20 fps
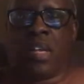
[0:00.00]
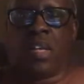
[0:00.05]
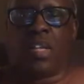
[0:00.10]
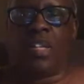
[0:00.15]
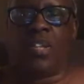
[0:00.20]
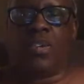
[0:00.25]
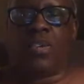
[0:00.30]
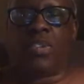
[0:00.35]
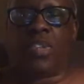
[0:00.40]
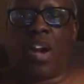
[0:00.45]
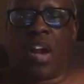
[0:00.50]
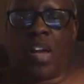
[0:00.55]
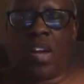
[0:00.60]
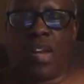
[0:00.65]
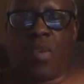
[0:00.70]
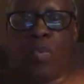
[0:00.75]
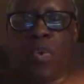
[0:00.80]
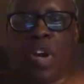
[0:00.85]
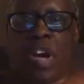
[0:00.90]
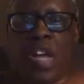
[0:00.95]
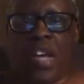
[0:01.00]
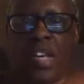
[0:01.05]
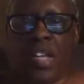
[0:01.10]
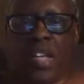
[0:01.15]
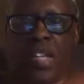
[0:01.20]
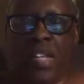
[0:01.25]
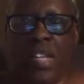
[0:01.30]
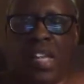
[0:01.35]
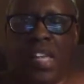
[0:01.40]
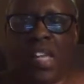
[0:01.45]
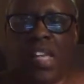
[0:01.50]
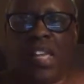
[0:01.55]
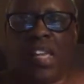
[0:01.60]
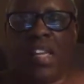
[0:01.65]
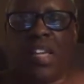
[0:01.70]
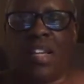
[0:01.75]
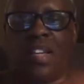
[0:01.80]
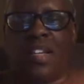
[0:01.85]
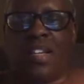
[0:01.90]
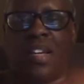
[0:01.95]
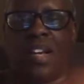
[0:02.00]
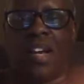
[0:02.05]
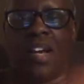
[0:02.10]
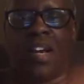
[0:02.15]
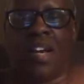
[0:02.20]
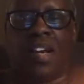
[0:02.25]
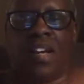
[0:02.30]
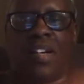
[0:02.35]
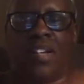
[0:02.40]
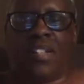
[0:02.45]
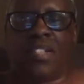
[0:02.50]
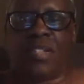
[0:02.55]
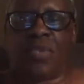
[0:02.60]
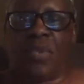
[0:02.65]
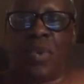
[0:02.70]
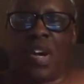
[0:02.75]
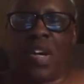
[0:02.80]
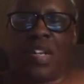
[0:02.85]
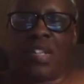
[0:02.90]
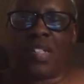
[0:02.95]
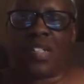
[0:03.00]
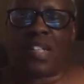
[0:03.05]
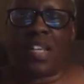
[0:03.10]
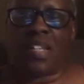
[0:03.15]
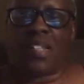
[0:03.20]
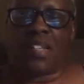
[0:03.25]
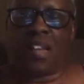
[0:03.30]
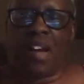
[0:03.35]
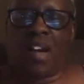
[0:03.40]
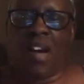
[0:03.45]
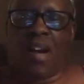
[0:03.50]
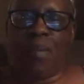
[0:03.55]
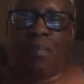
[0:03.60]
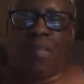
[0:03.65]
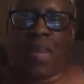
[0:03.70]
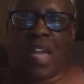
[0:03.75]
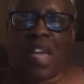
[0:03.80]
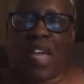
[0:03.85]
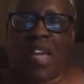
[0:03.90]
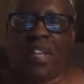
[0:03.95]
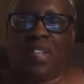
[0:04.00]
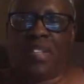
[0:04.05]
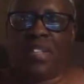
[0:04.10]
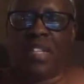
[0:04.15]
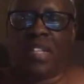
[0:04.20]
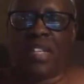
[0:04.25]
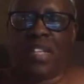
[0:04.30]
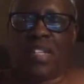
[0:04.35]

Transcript: You thought he wouldn't? Shawana says, oh man.